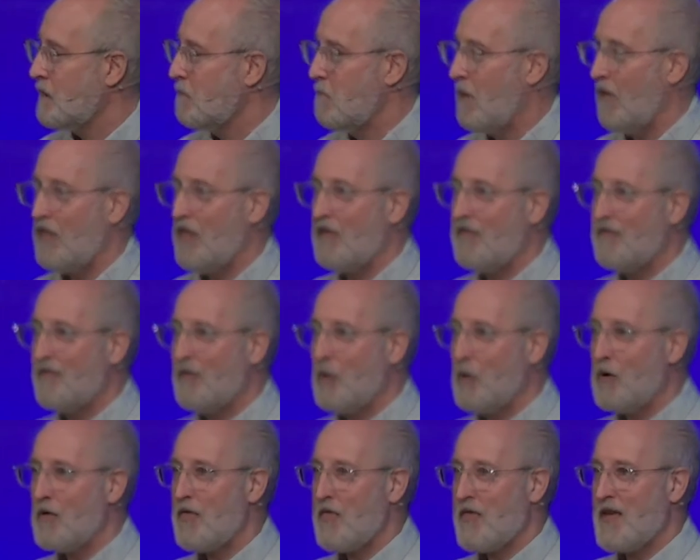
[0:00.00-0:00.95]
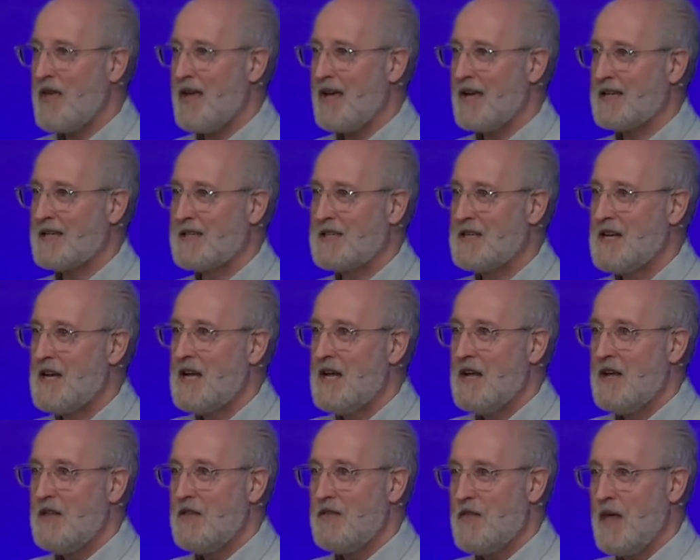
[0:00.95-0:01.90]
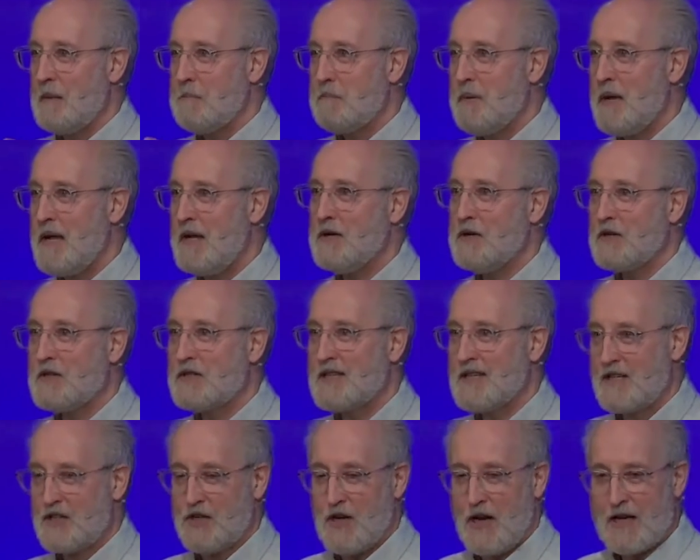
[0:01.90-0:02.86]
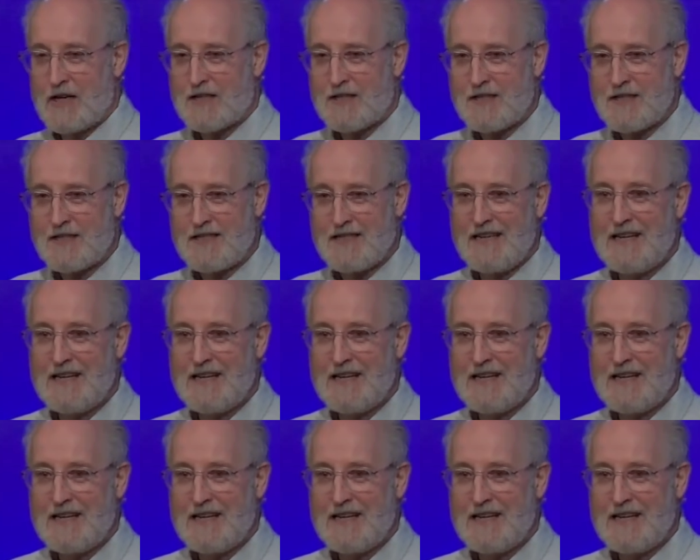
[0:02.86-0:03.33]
But the four things that Peter suggests